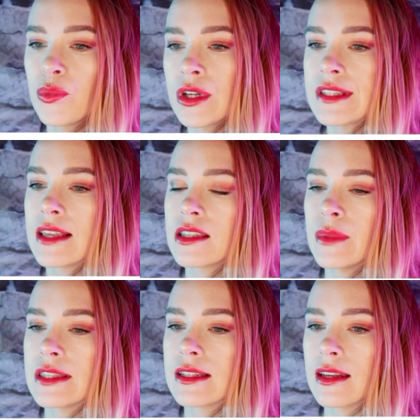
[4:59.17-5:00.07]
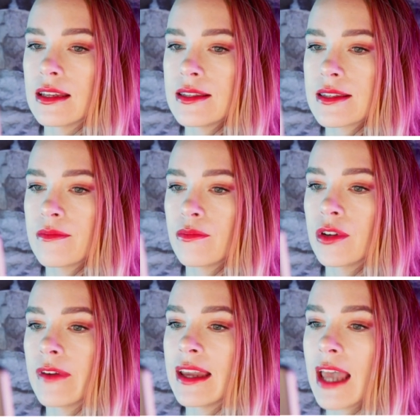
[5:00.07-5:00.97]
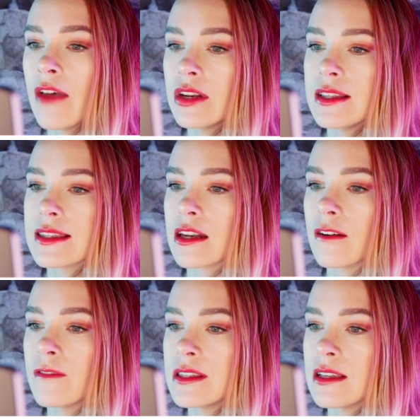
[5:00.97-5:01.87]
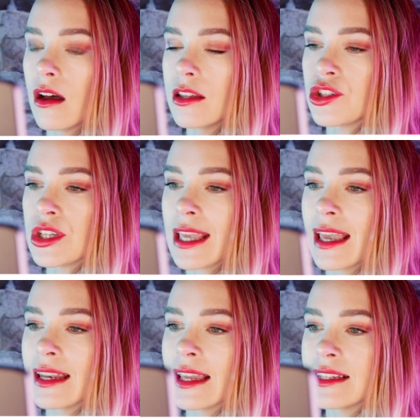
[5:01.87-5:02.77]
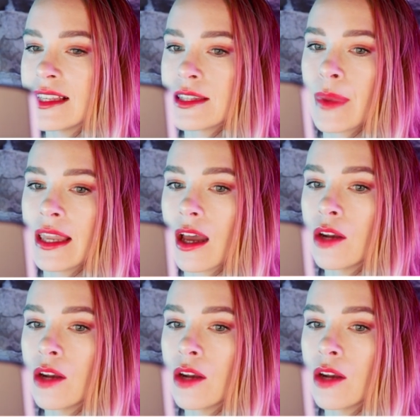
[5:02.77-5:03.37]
The pre-sentiment studies provide evidence that our physiology can anticipate